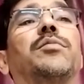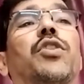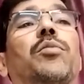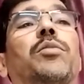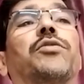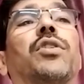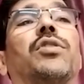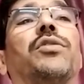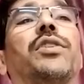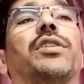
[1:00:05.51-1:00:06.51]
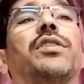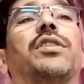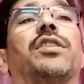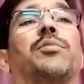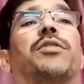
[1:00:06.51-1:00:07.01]
problem solving,
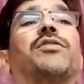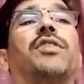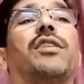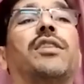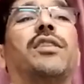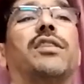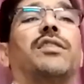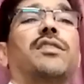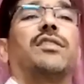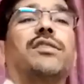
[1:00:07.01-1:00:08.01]
interpersonal,